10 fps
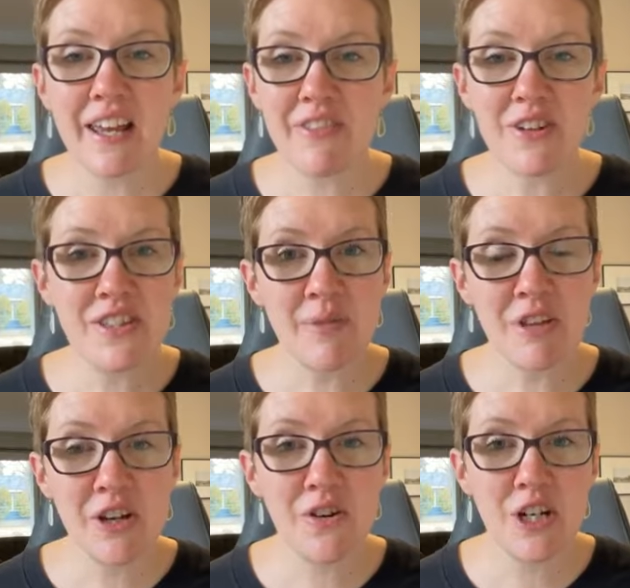if there's
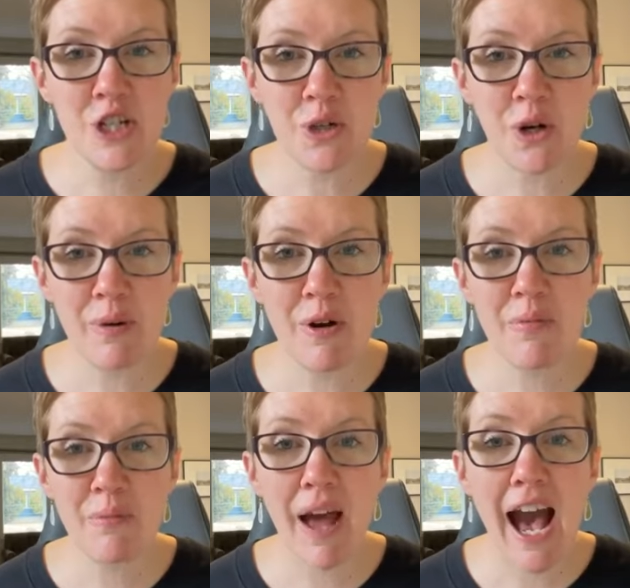something you're unsure
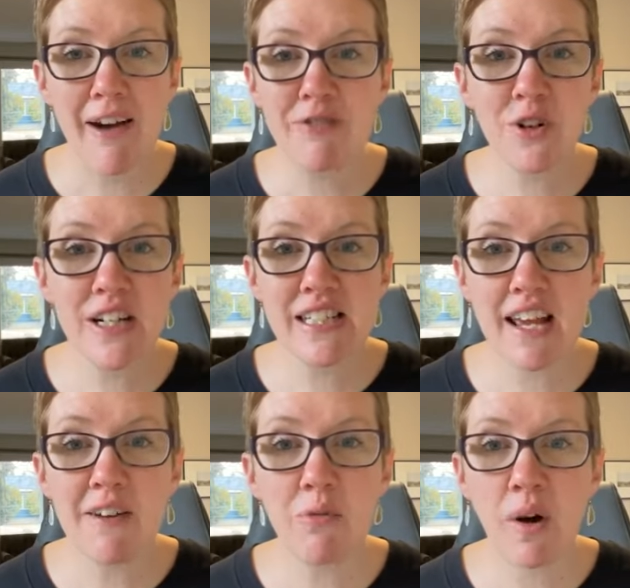about, after a
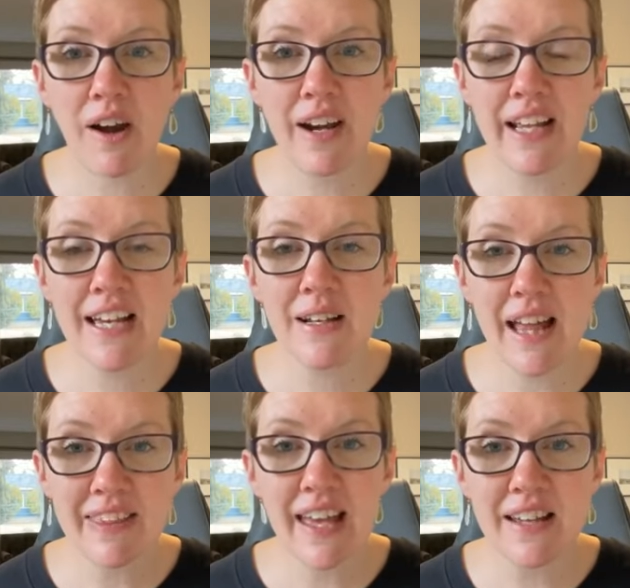day of wearing it,
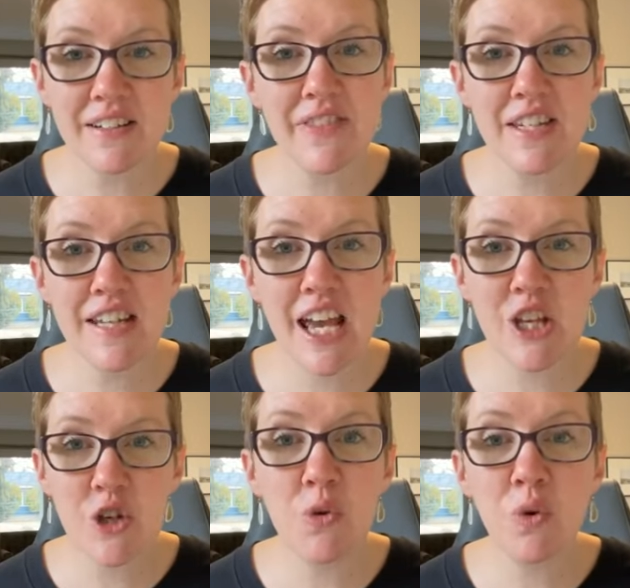at the end of the
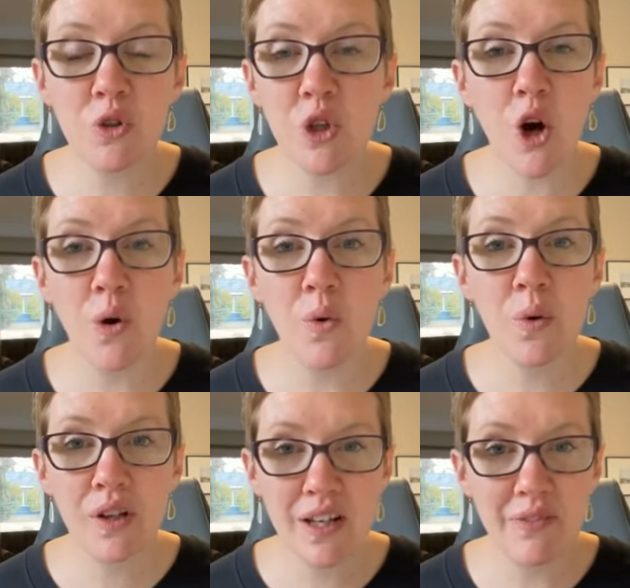day, you will
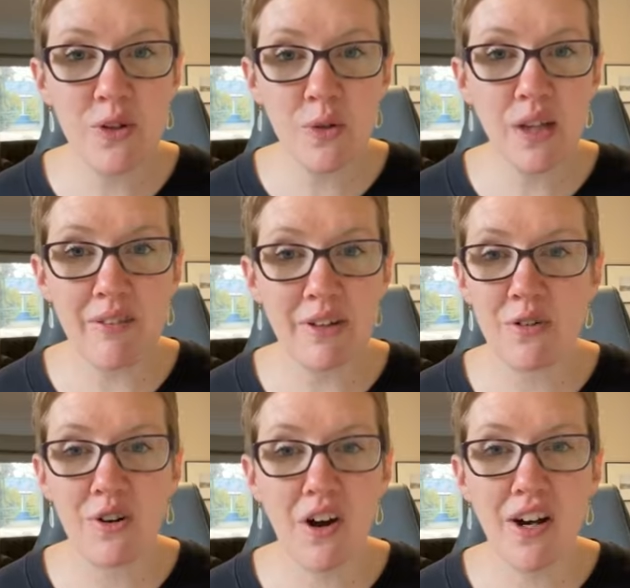know if you love it
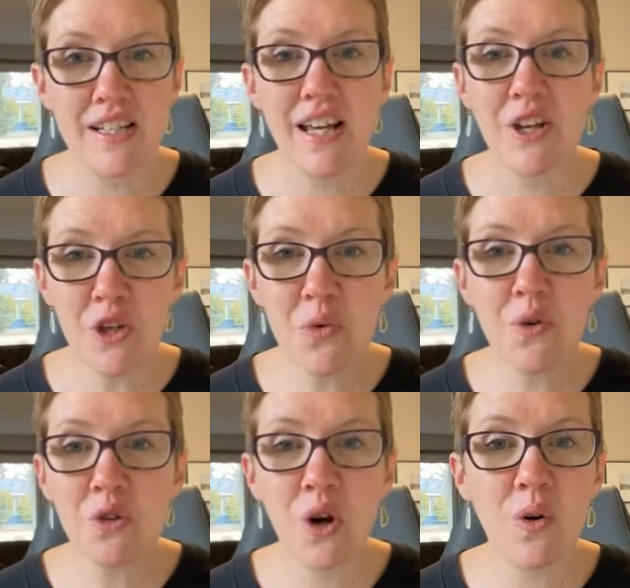or not. You
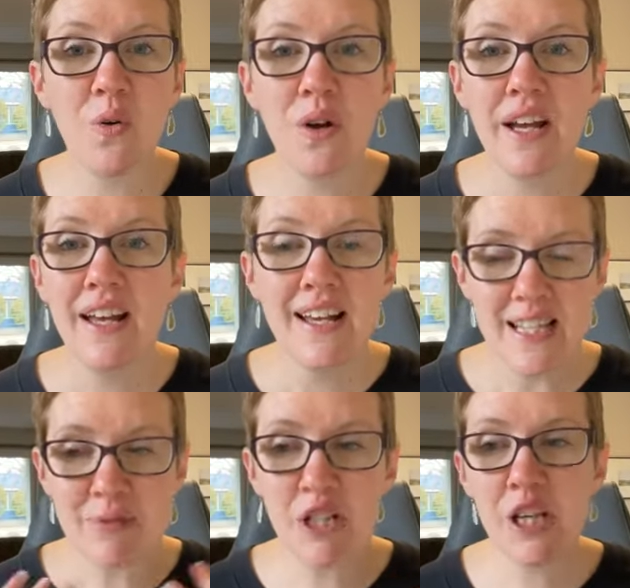will know,
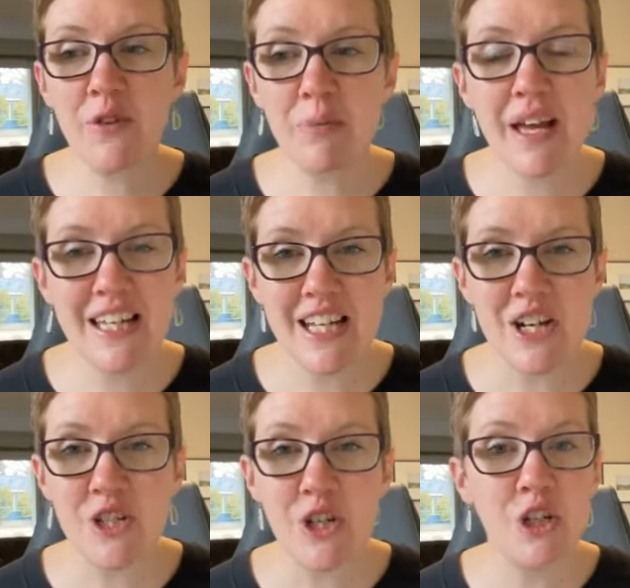especially if you pay
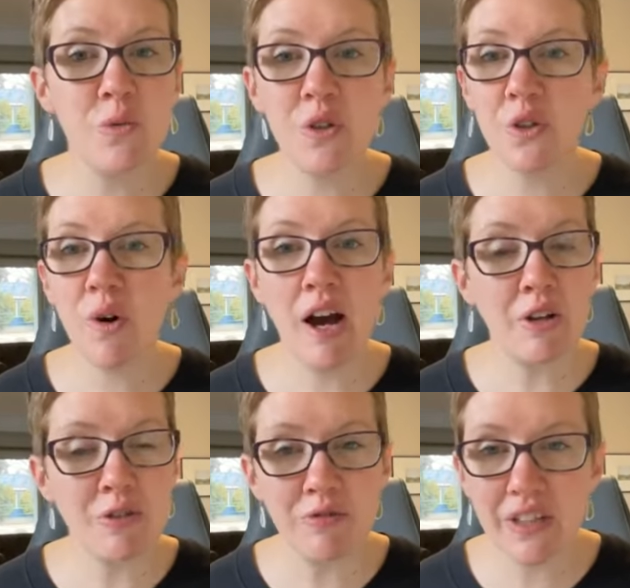attention, you will know
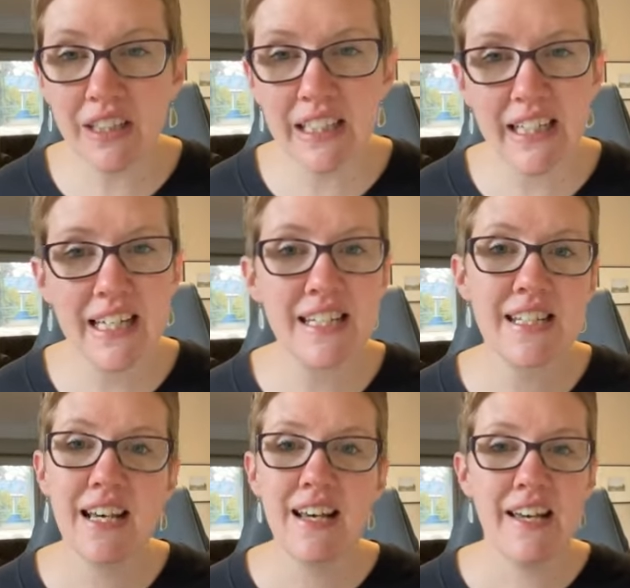how you feel in
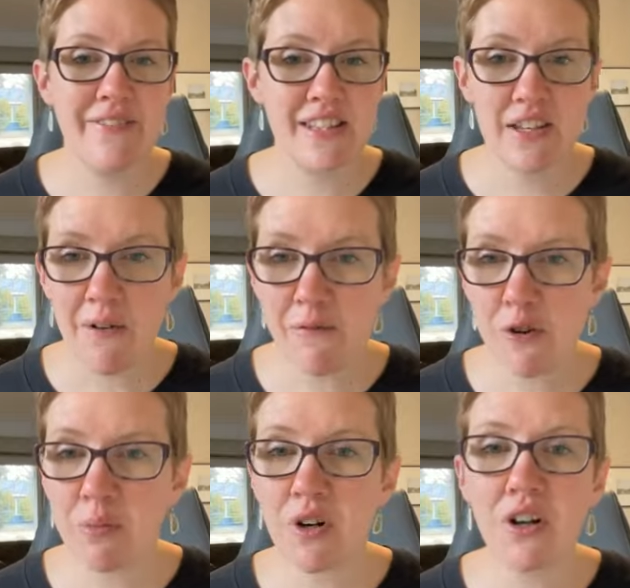it, if it's
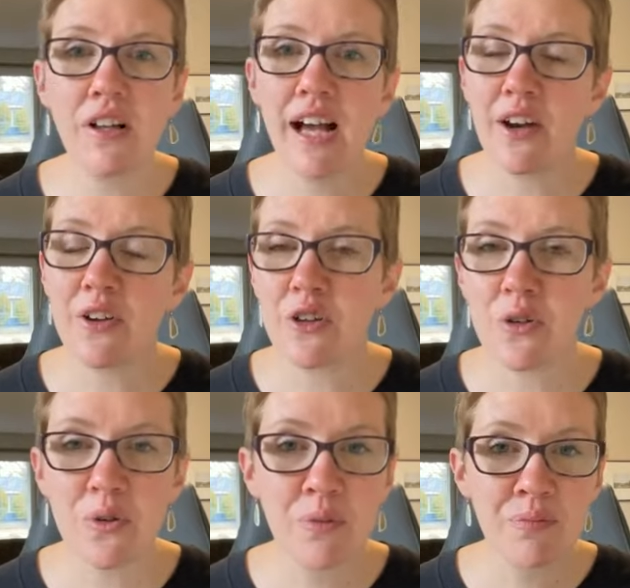comfortable,
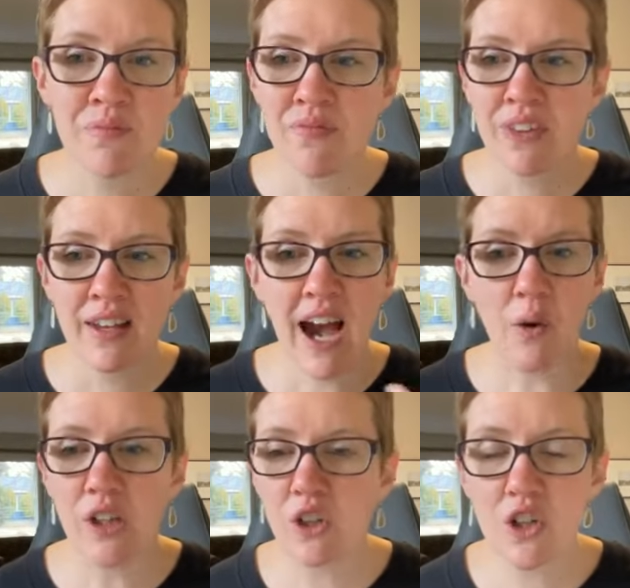
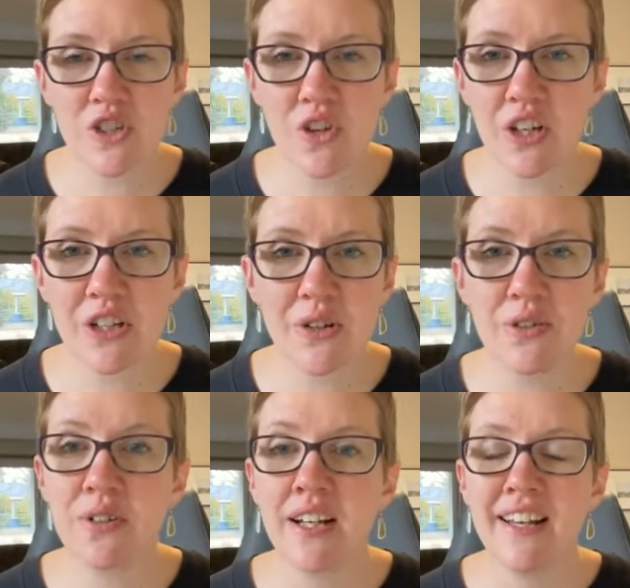how it looks on
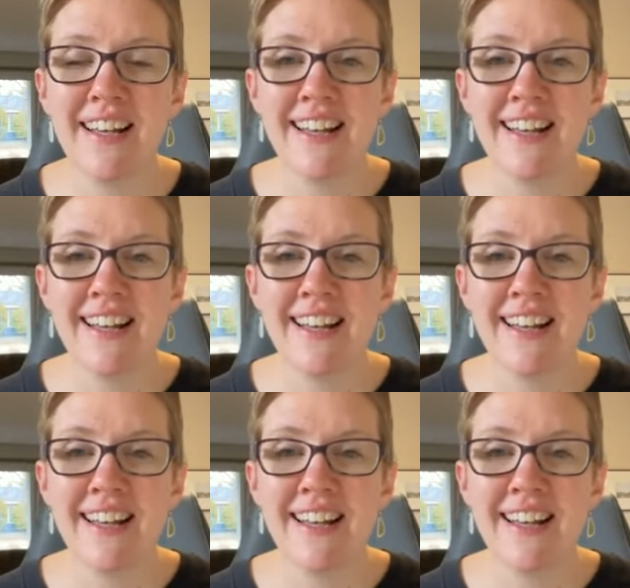you.